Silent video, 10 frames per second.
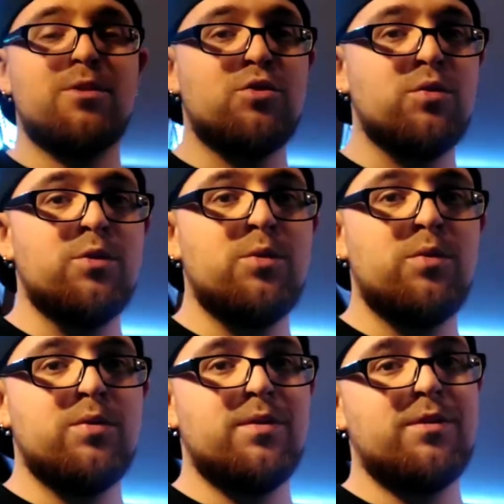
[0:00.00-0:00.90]

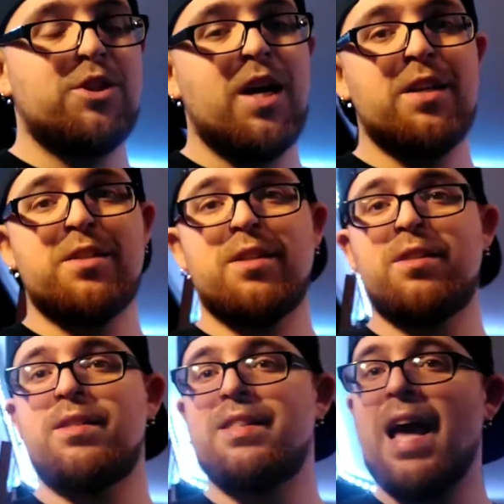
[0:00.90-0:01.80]
true
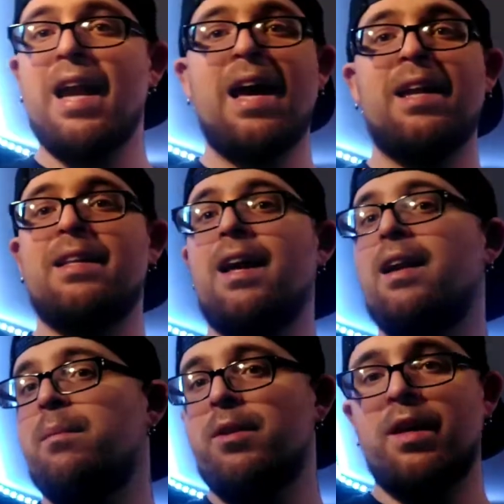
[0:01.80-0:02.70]
Genesis 10 out of
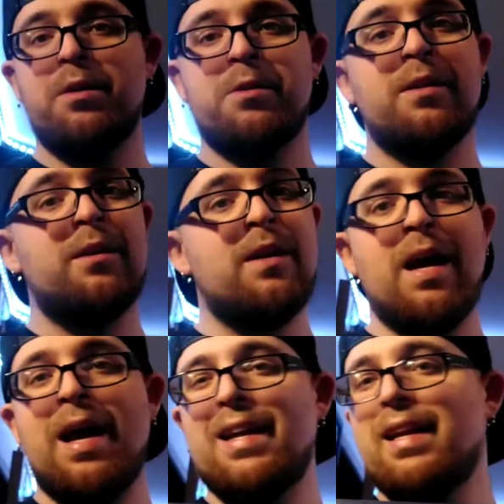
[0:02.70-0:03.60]
10 emulation, you're
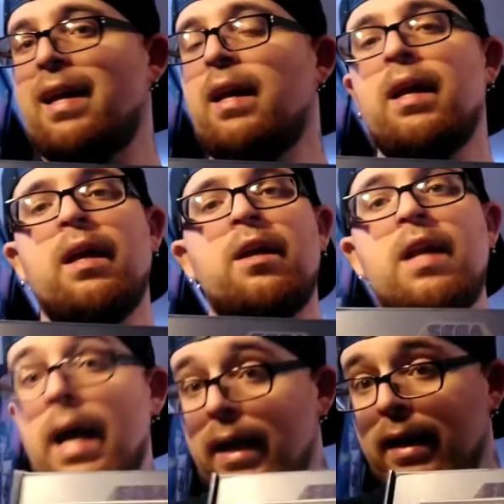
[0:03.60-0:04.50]
not
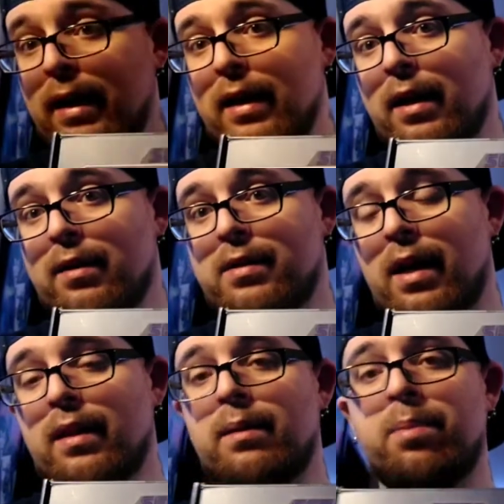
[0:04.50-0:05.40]
going to get it here, sadly.